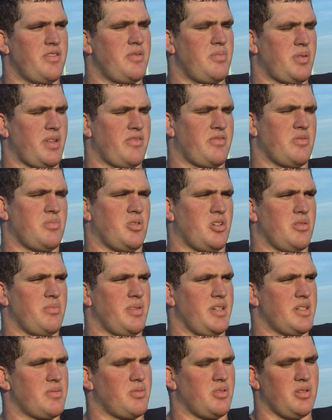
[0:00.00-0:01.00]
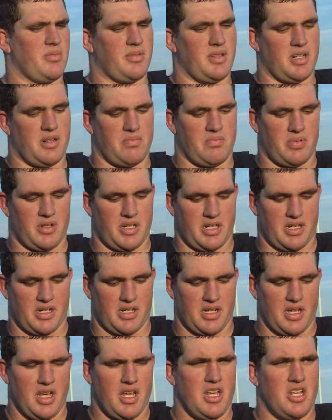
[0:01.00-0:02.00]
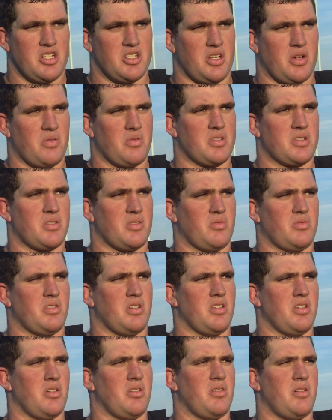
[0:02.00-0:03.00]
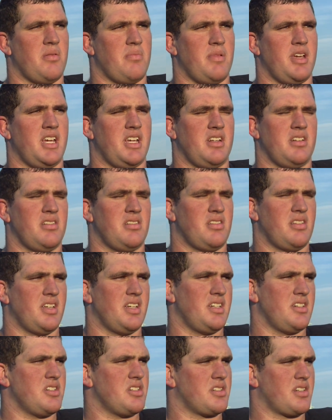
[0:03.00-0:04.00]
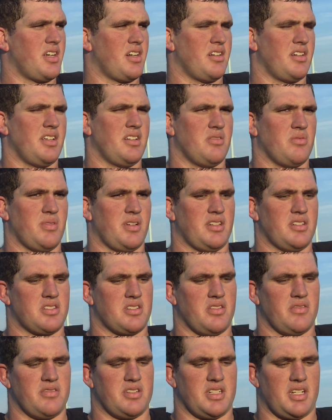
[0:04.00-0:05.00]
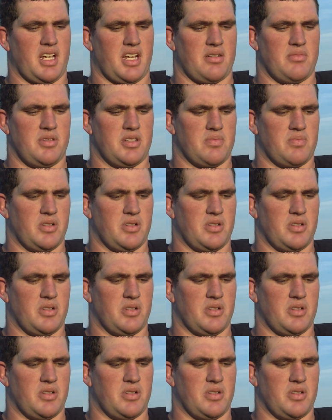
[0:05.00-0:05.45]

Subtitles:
He played football and baseball out there. But so that was one of the main things, just kind of getting around the service academies.